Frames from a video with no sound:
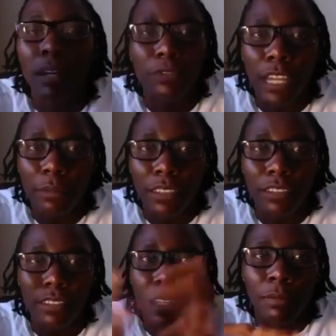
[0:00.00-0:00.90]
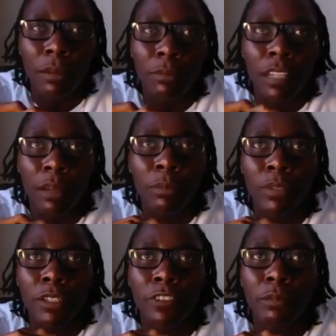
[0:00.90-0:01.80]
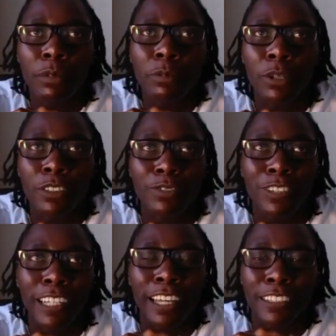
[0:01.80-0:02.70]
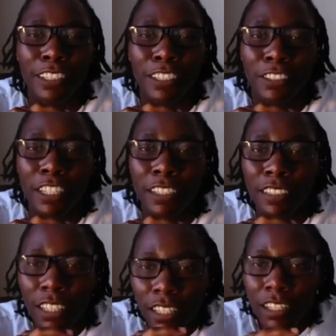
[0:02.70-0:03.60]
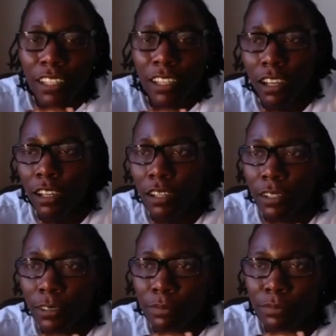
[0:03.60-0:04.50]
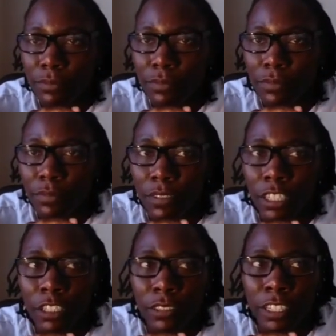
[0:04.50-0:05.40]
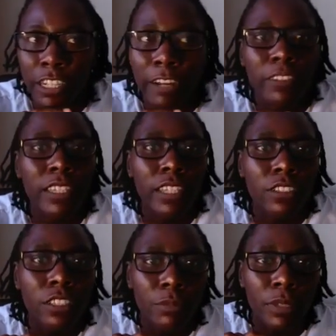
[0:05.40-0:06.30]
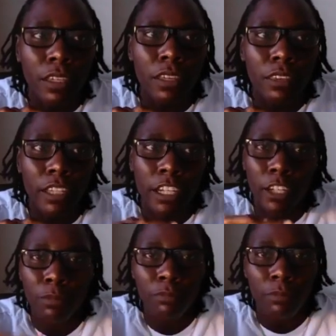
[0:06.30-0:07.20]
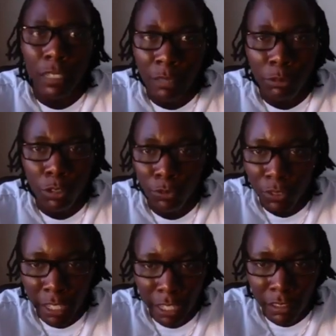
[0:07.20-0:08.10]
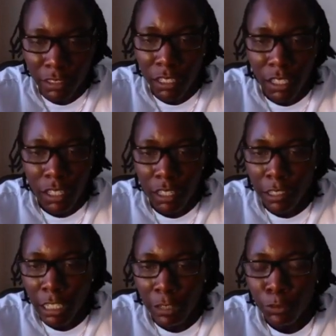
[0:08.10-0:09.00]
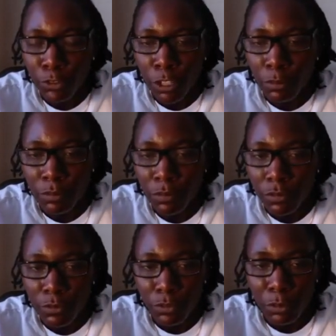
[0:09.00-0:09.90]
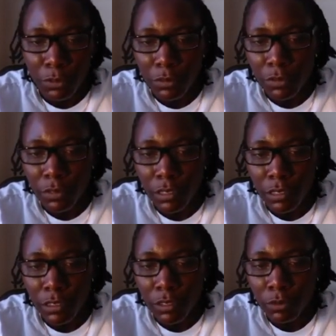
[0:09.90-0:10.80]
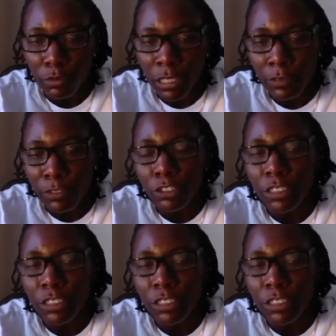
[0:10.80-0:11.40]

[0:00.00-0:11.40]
family. I'm a big family person. If you can't tell yet, um, they're everything to me. They're my number one fans, even from when I first